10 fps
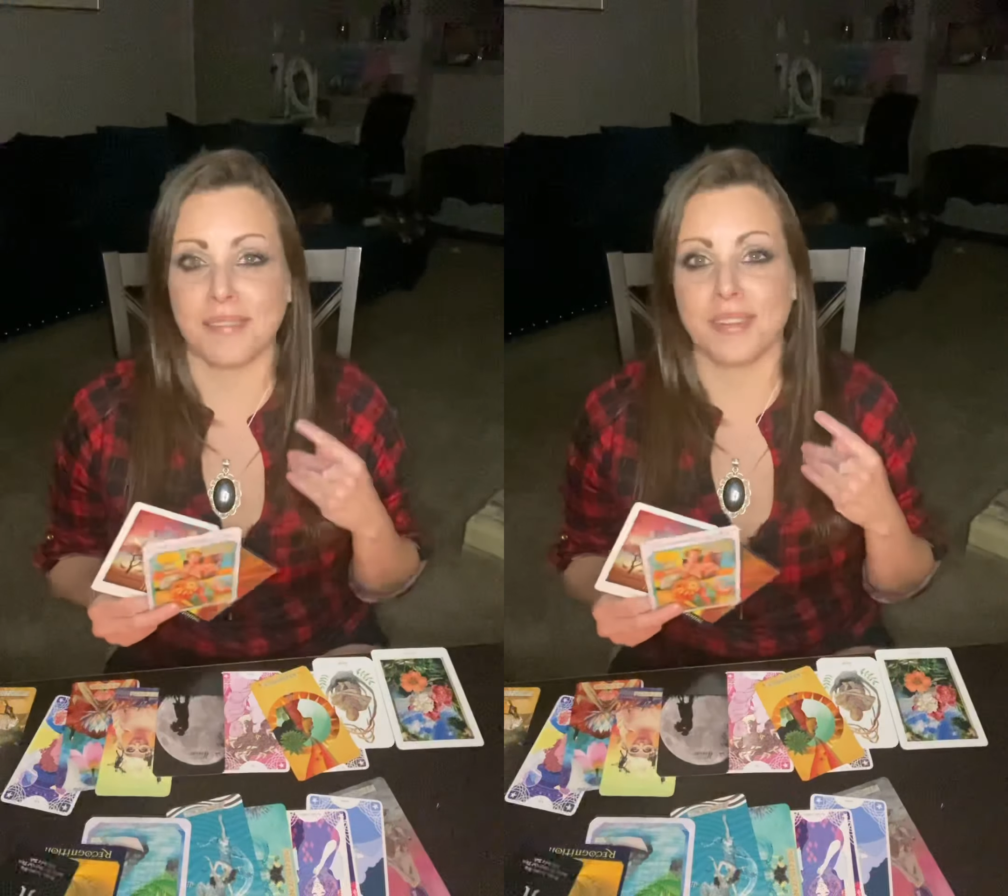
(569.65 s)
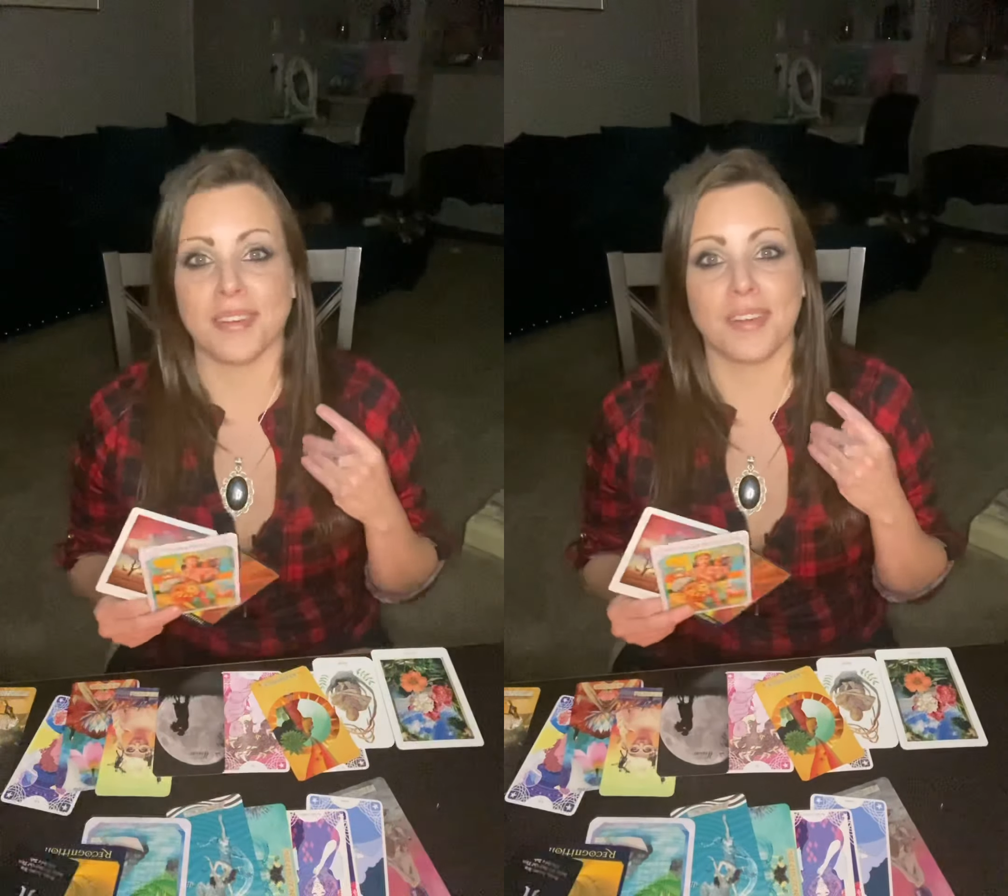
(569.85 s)

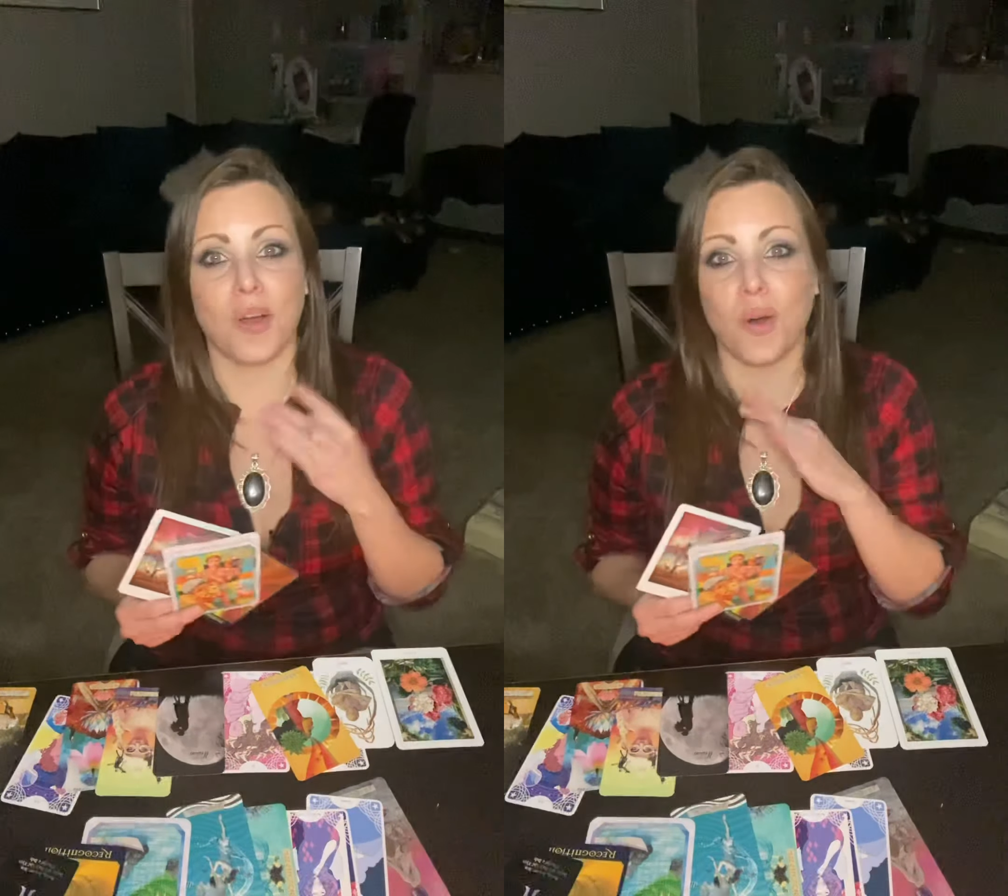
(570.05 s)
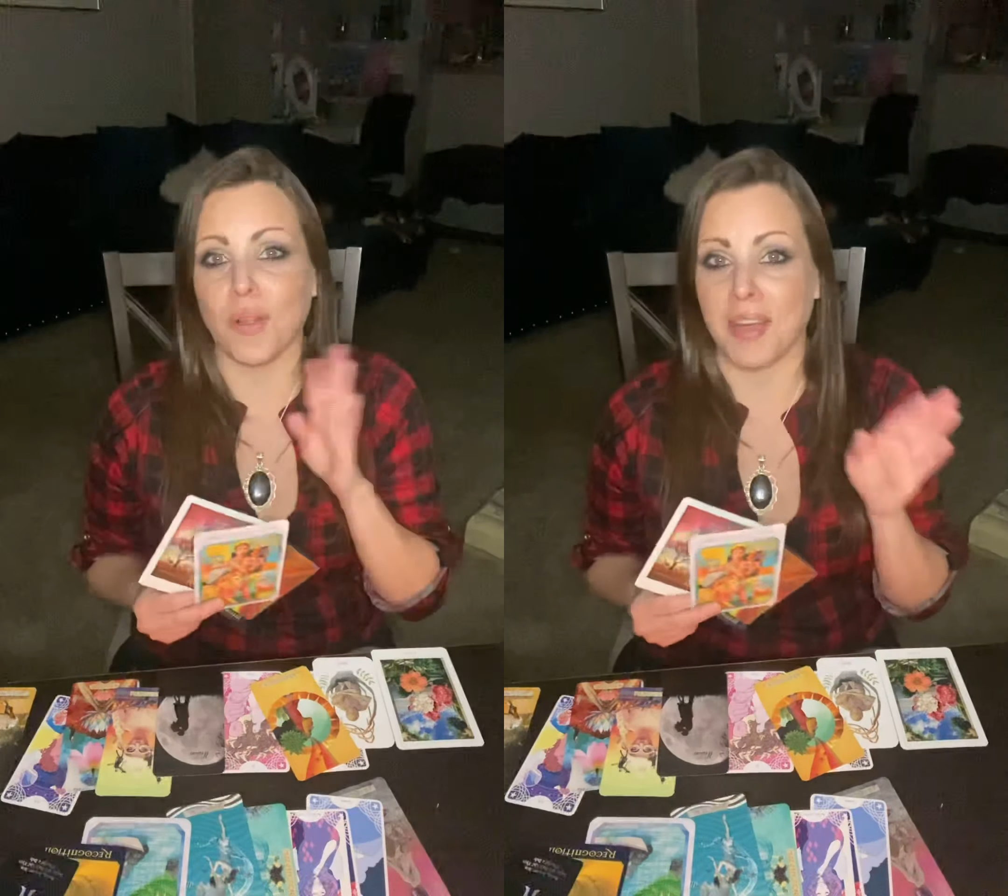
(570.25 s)
and
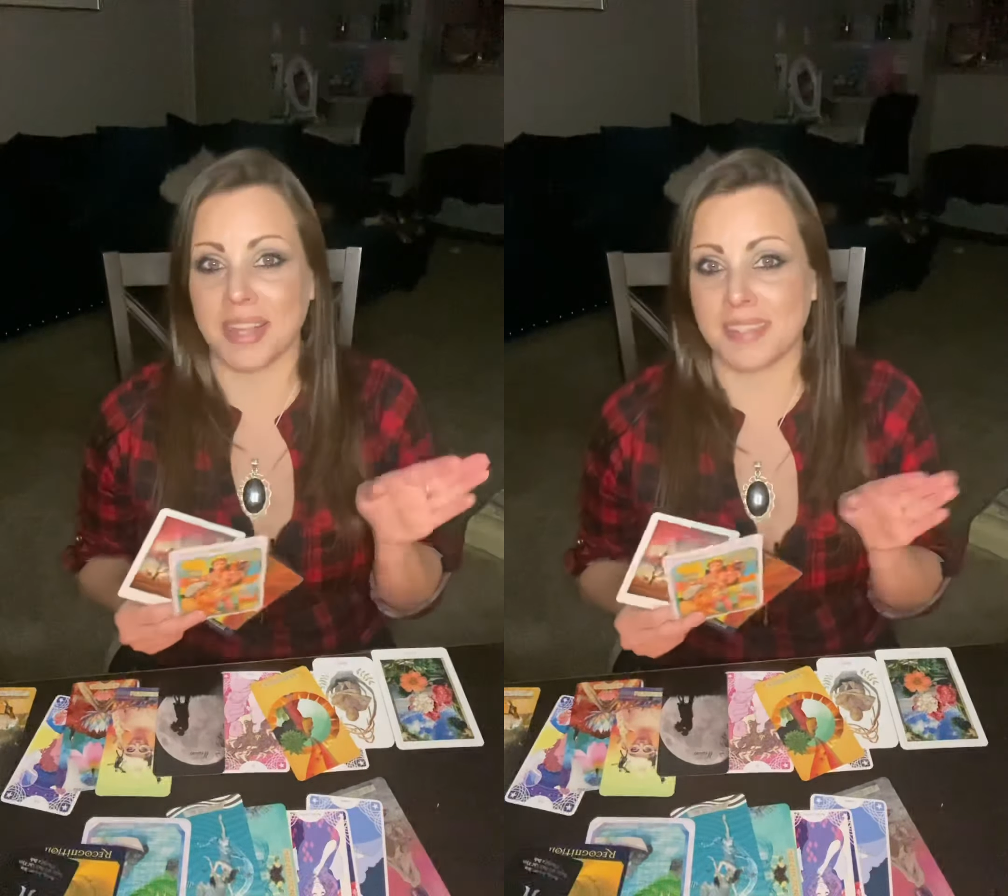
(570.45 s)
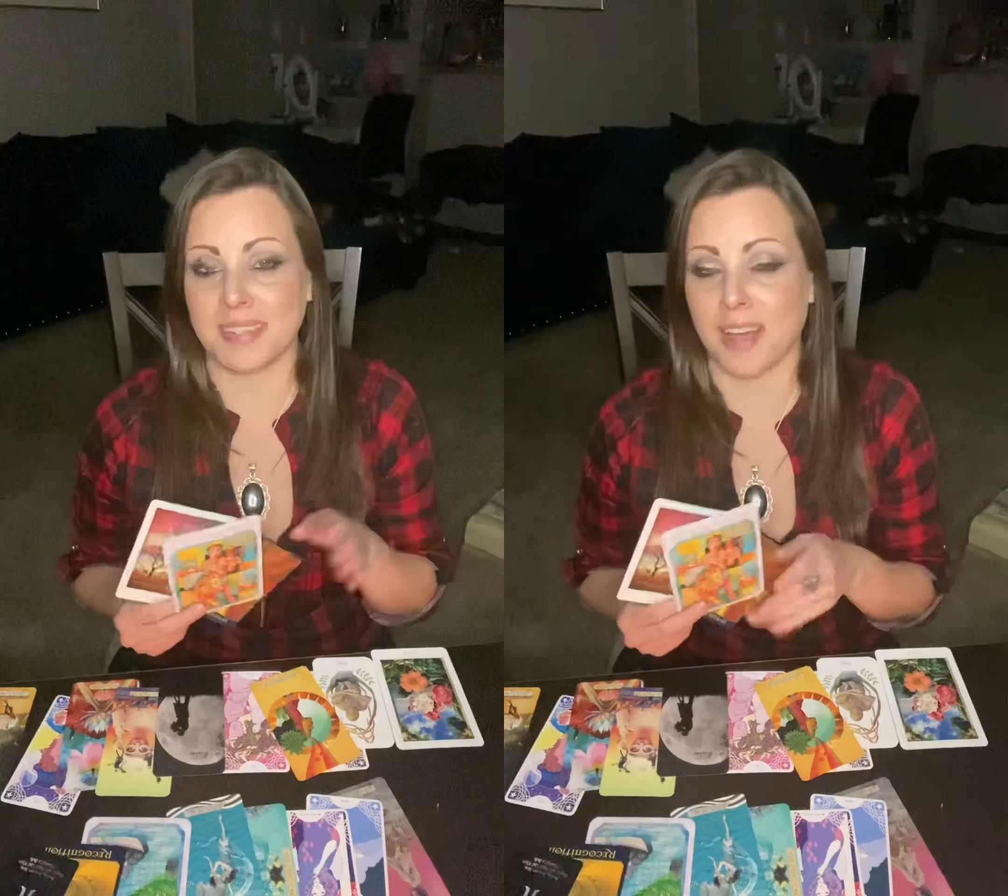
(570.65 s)
all
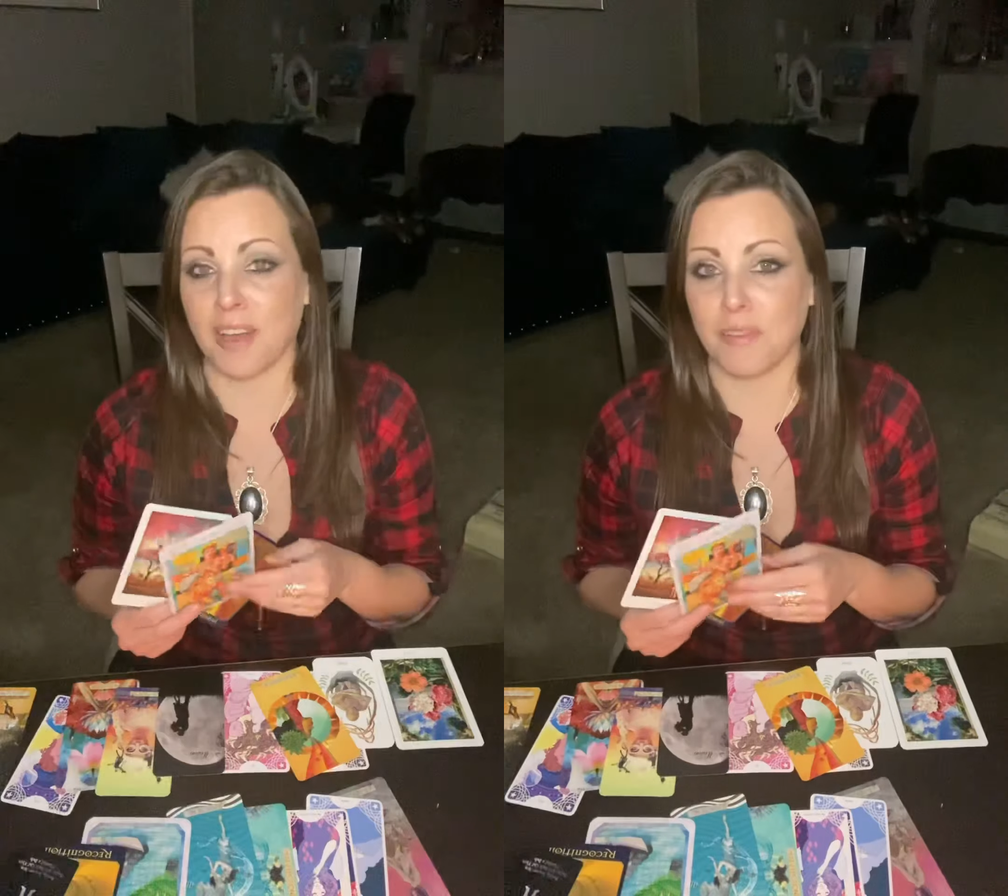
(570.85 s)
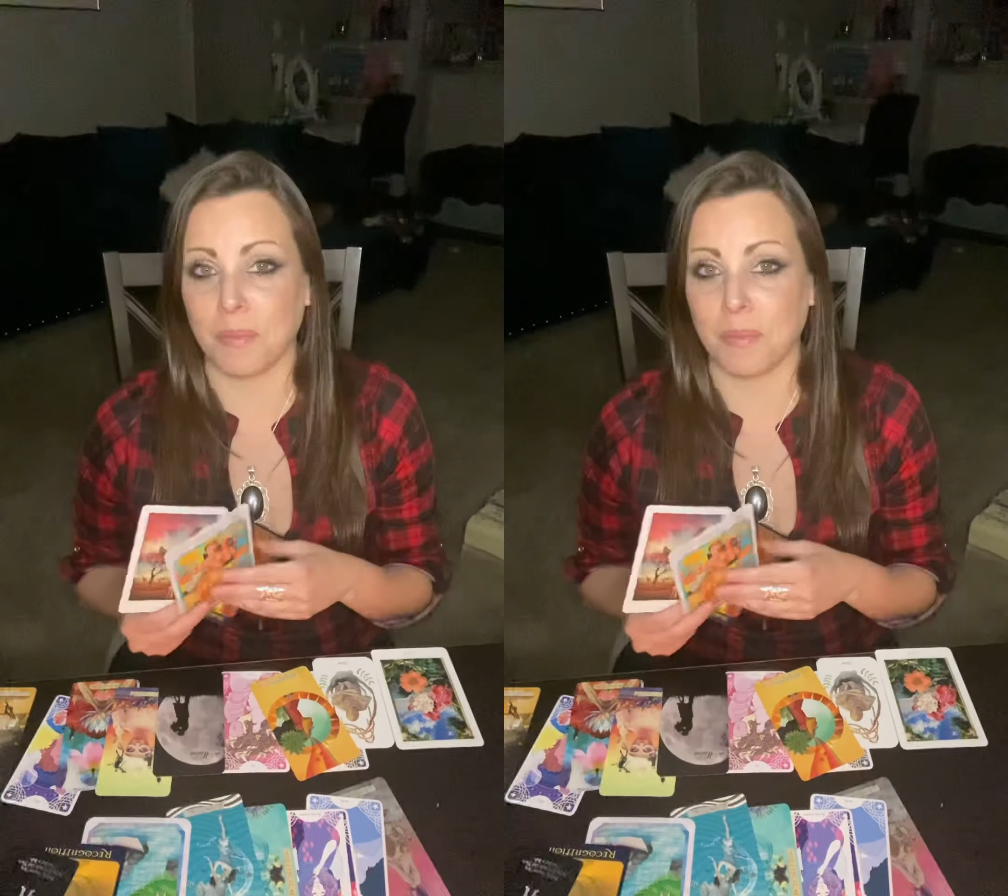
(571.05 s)
that stuff,